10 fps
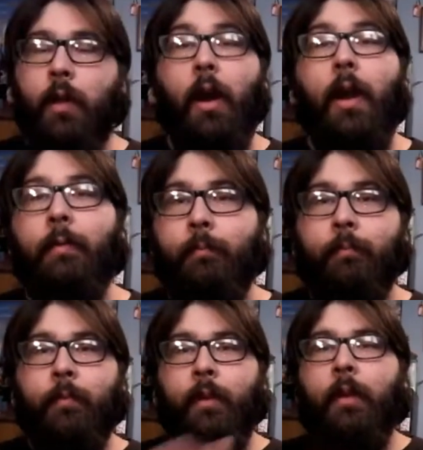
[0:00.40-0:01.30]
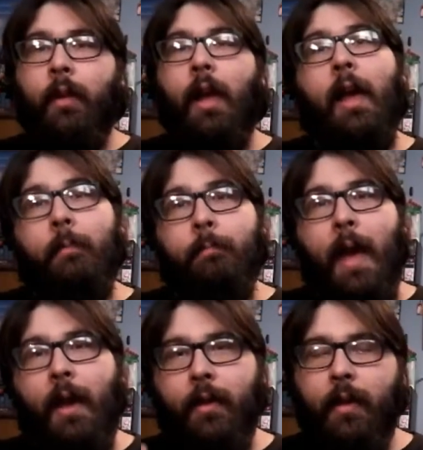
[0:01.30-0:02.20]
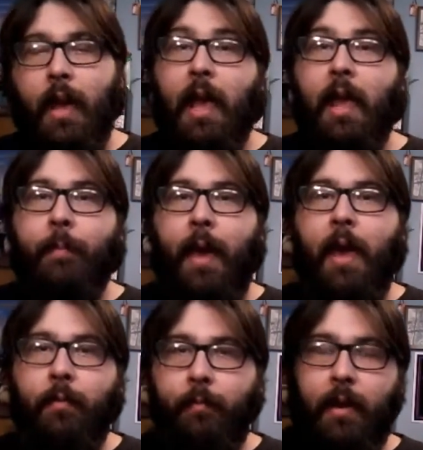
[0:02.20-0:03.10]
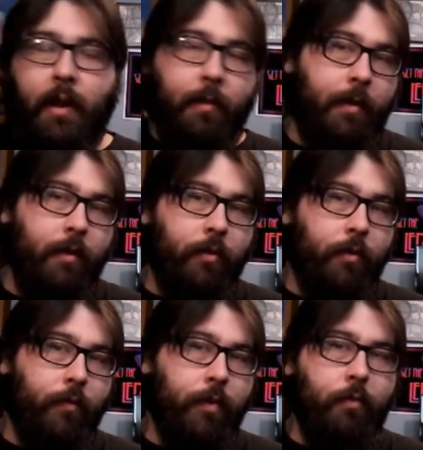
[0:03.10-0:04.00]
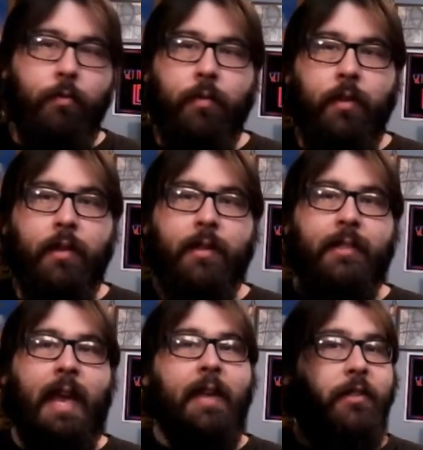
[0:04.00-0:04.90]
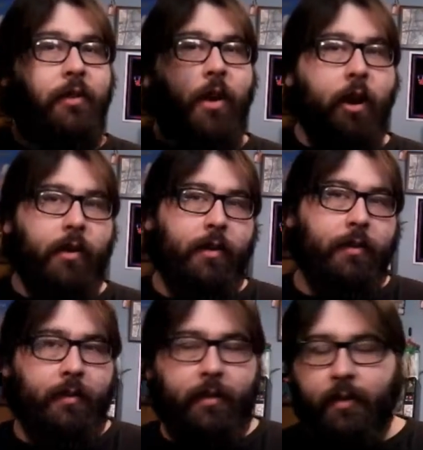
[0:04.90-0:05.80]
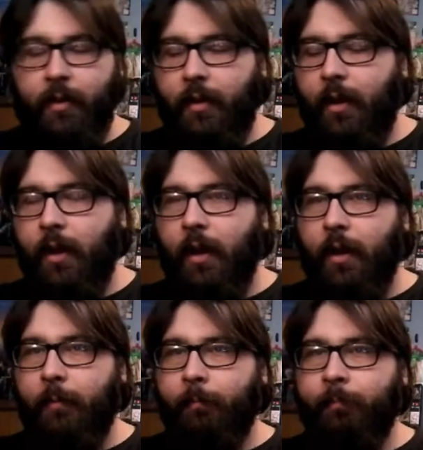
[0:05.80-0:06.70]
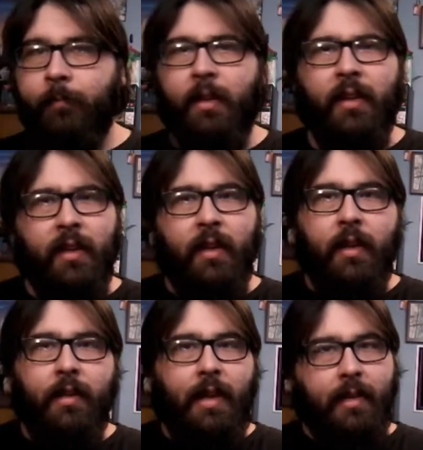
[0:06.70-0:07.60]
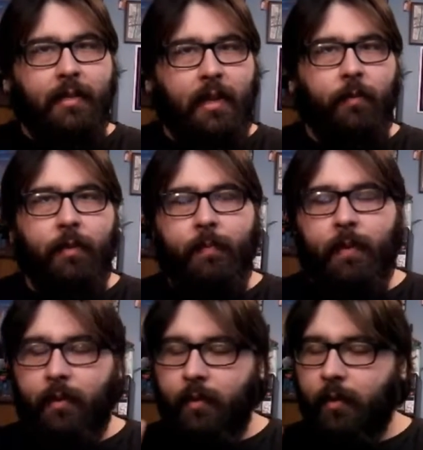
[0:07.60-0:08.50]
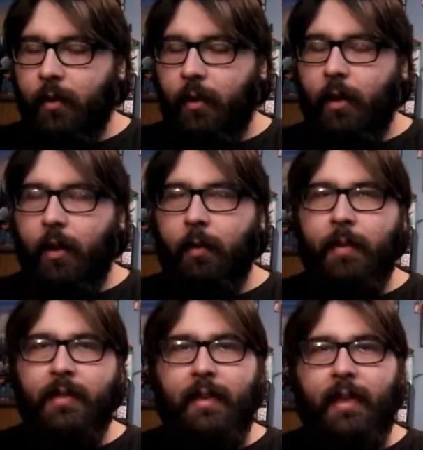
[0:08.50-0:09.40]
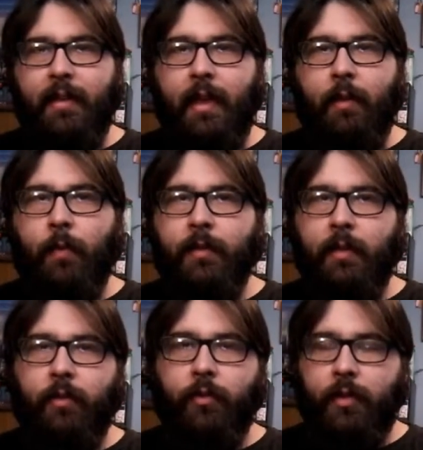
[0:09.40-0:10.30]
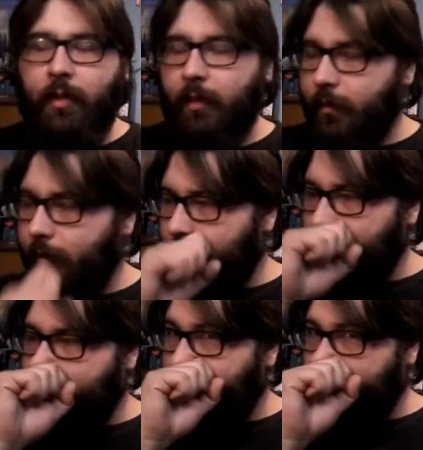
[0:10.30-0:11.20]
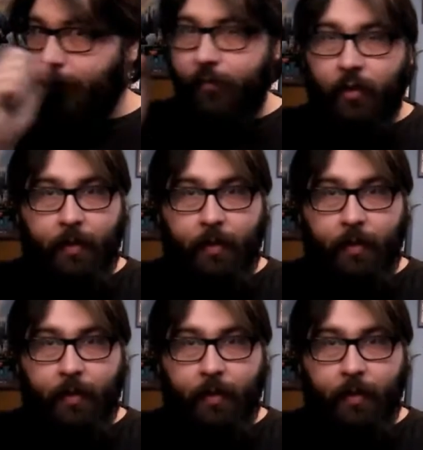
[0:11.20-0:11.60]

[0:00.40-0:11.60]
All right, I'm back. I am Adam, and I'm here to review The Disaster Artist. Um, Dan's not with me. It's not that Dan wasn't interested in seeing the film.